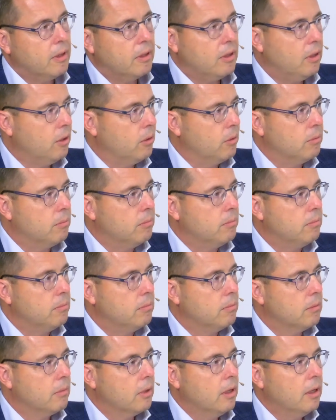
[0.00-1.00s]
No,
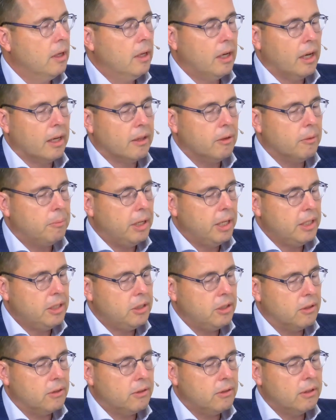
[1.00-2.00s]
and the
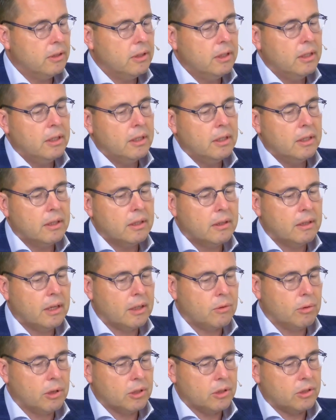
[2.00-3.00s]
patient
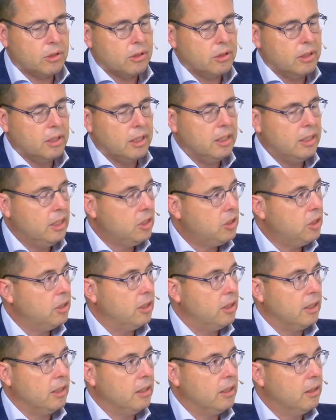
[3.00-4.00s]
that was
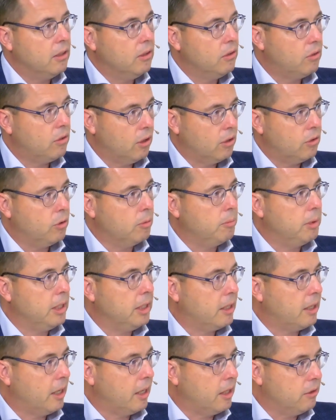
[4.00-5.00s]
initially thought to be
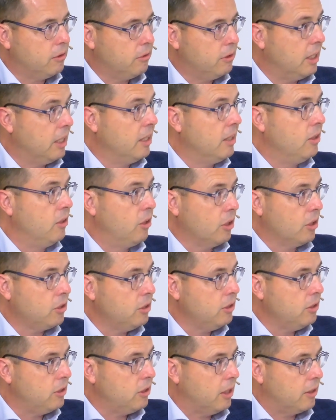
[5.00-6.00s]
kind of an
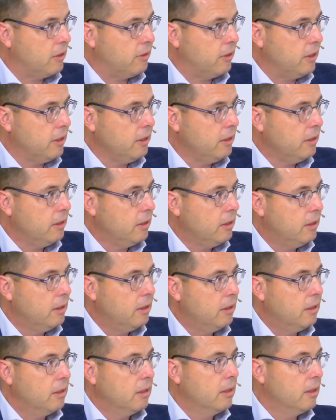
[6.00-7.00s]
induction setting,
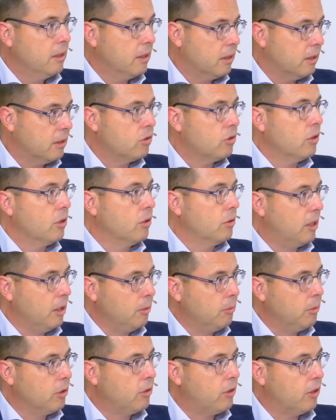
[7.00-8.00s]
so
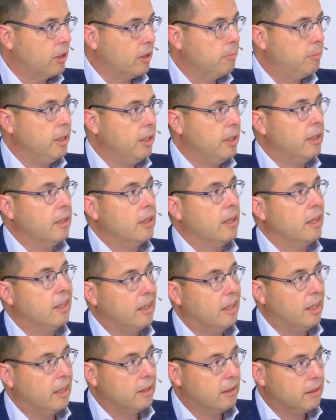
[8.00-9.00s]
chemotherapy and
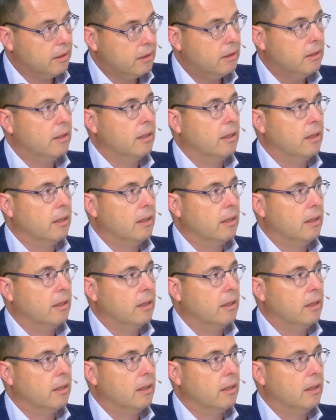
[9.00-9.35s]
then,